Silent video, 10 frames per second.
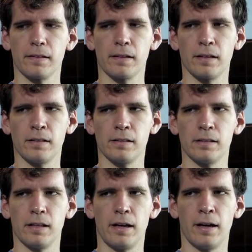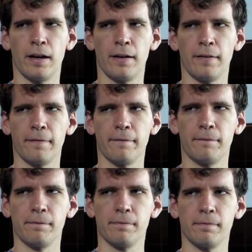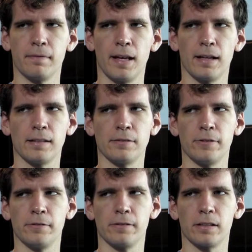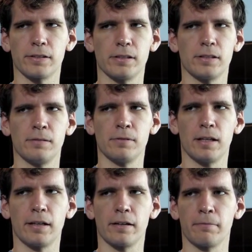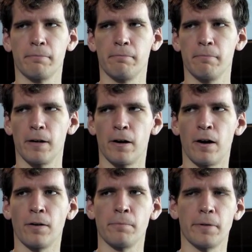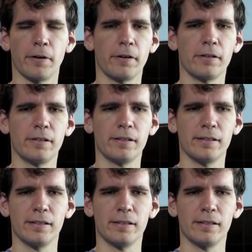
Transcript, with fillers: because uh, acid reflux just seems like heartburn,